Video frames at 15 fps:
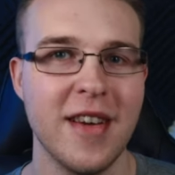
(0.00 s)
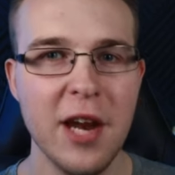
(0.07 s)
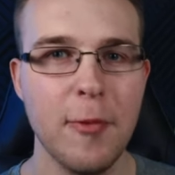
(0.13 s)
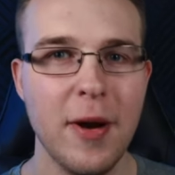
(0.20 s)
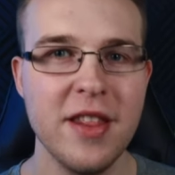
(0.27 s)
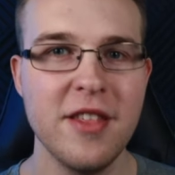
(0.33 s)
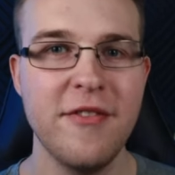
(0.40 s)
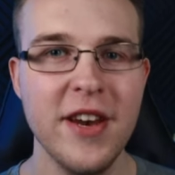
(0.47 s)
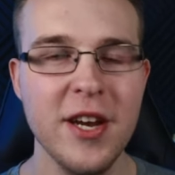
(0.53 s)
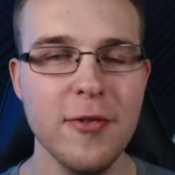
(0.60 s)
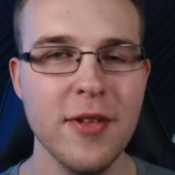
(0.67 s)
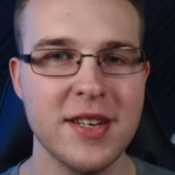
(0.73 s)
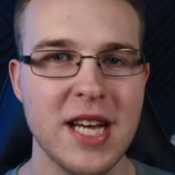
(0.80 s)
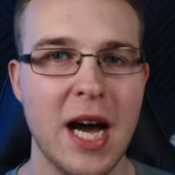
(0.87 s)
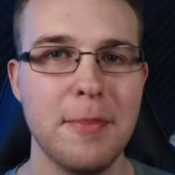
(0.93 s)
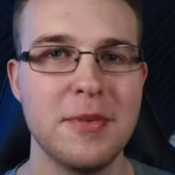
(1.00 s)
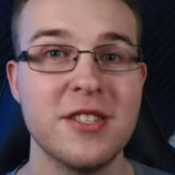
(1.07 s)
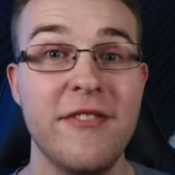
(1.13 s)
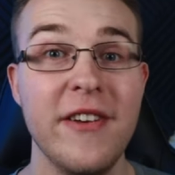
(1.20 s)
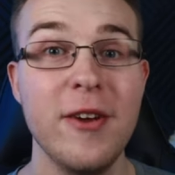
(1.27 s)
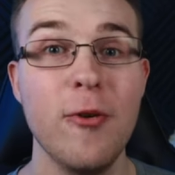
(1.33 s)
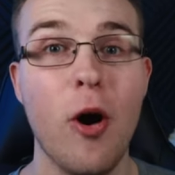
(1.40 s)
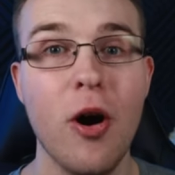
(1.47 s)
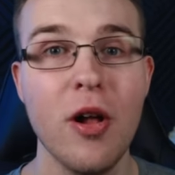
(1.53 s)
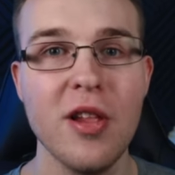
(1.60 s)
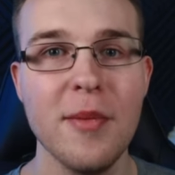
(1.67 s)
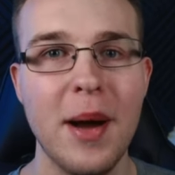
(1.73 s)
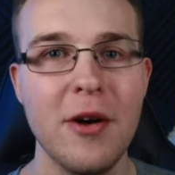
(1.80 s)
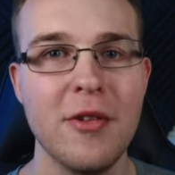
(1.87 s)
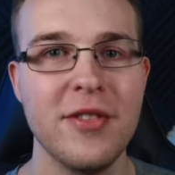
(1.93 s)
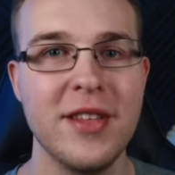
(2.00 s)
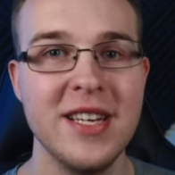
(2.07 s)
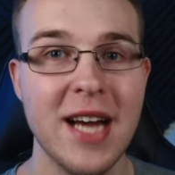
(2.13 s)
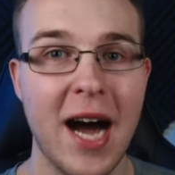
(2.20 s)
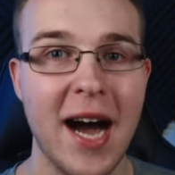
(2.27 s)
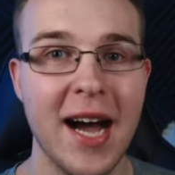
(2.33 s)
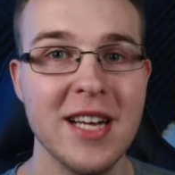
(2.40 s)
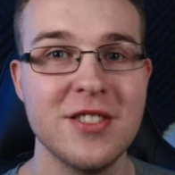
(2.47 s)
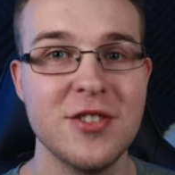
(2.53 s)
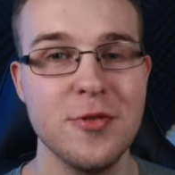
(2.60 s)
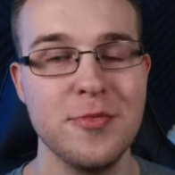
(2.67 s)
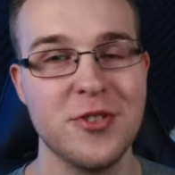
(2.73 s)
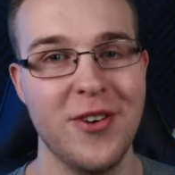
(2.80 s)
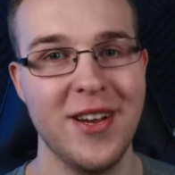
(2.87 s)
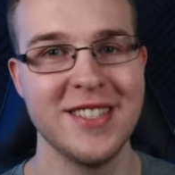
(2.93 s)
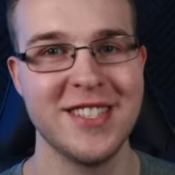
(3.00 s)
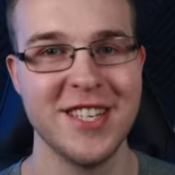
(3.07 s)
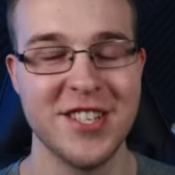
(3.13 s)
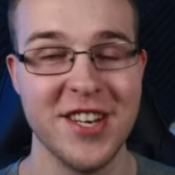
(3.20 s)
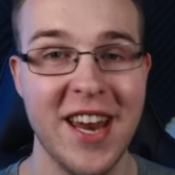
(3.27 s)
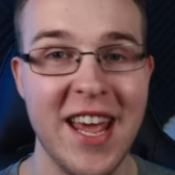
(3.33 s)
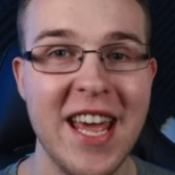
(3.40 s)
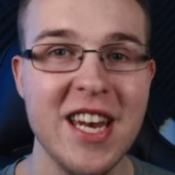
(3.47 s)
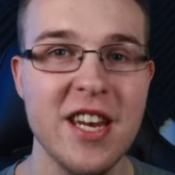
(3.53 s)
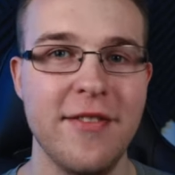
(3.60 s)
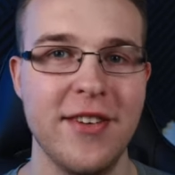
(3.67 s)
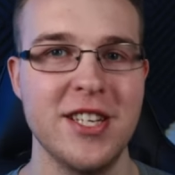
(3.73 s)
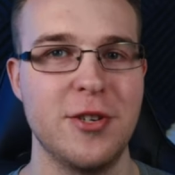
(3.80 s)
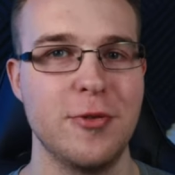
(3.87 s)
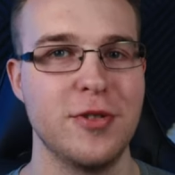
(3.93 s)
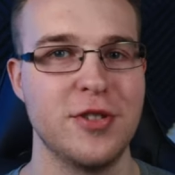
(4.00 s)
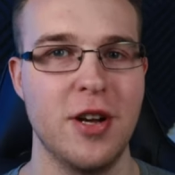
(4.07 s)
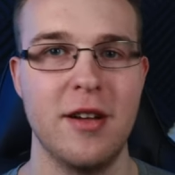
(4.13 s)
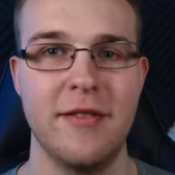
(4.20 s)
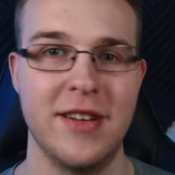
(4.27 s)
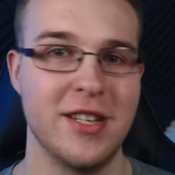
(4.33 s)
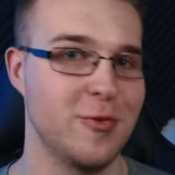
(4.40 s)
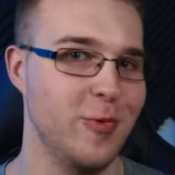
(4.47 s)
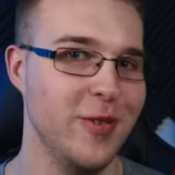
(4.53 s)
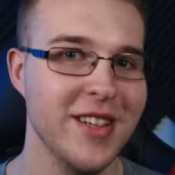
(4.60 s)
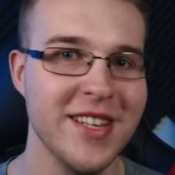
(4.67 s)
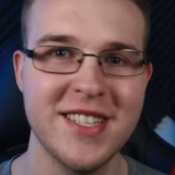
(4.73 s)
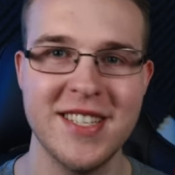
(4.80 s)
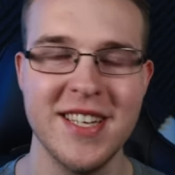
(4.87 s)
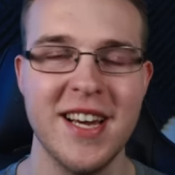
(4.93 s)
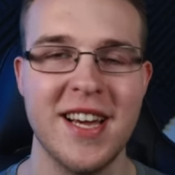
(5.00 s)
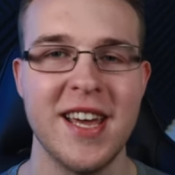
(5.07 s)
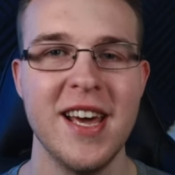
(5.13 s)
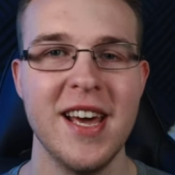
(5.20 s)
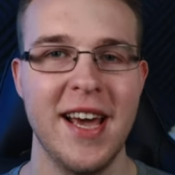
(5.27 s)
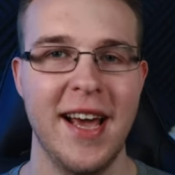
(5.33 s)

Anyway, the video on the top is a video all about the eye zoom transition in DaVinci Resolve. It's really sick.